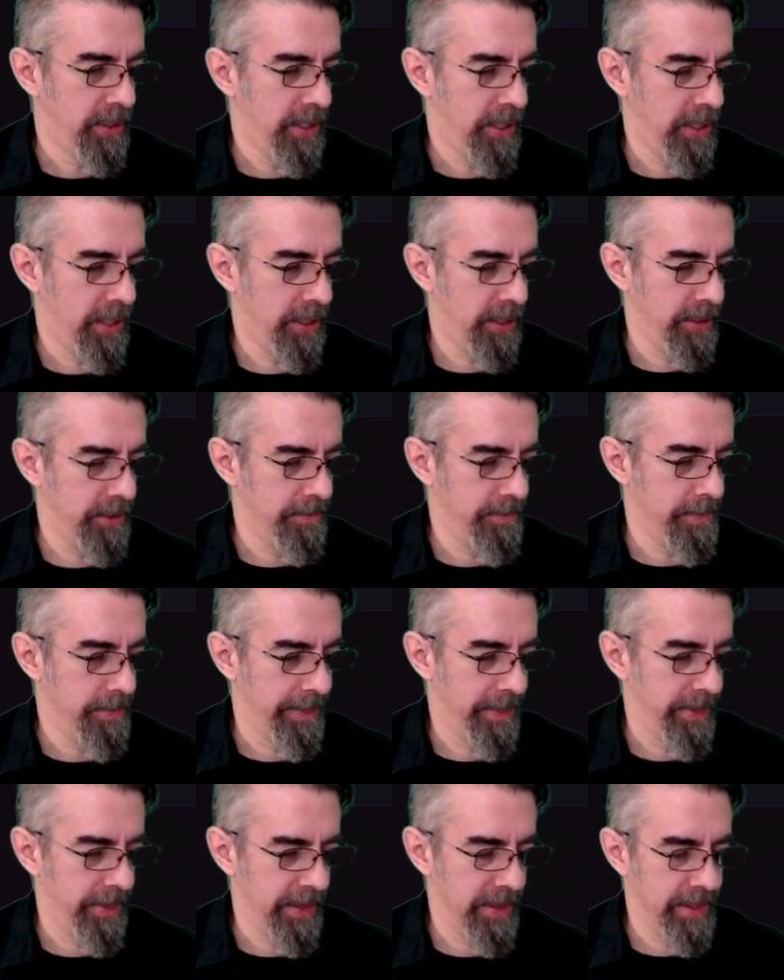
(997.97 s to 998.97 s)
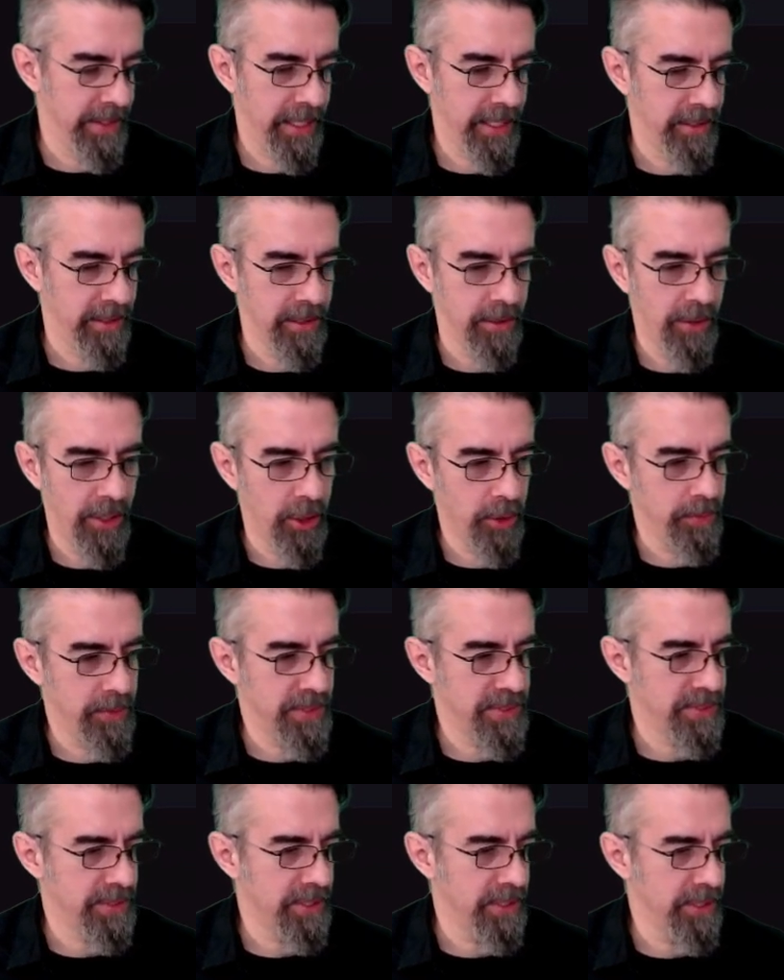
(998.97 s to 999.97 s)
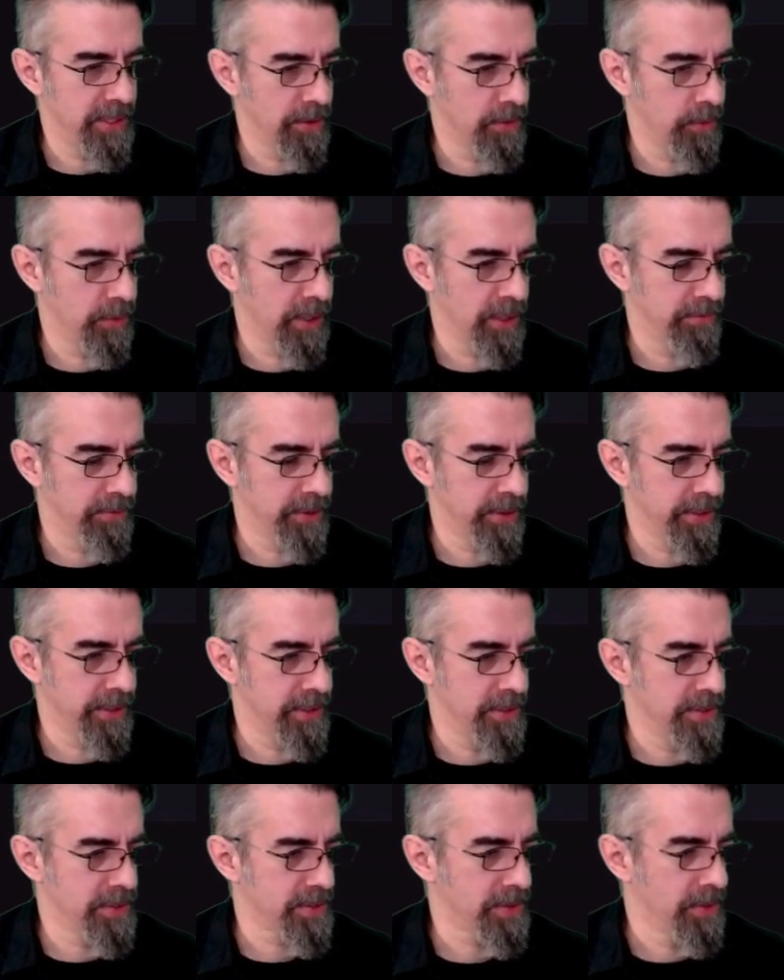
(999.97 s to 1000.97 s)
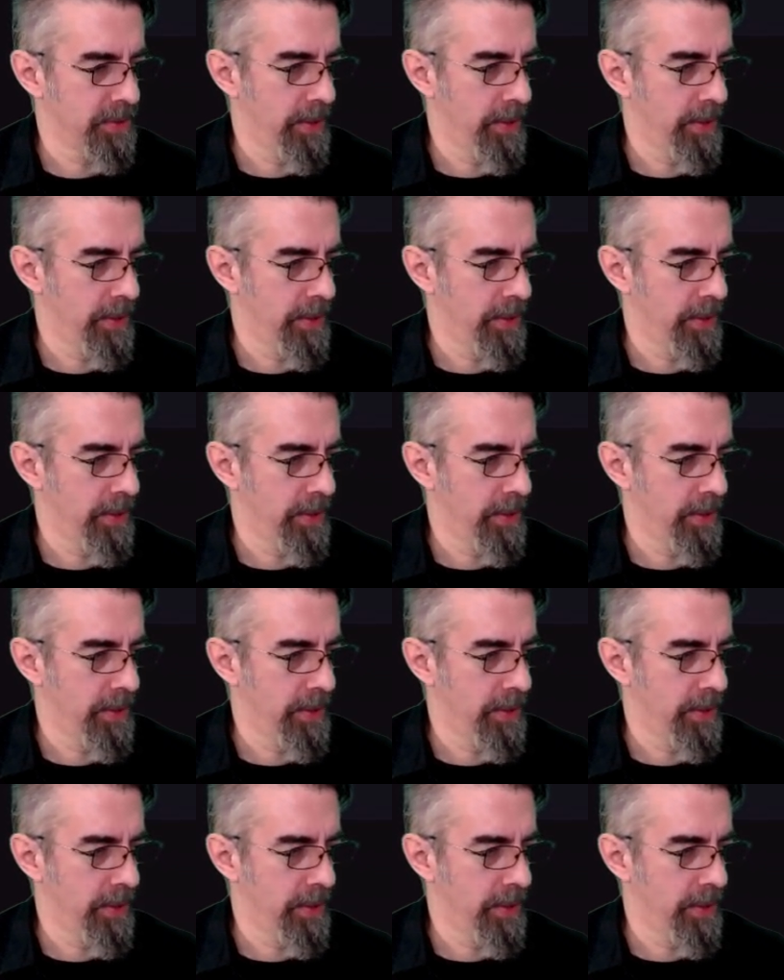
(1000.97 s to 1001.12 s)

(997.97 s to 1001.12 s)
the LBC or whatever it is.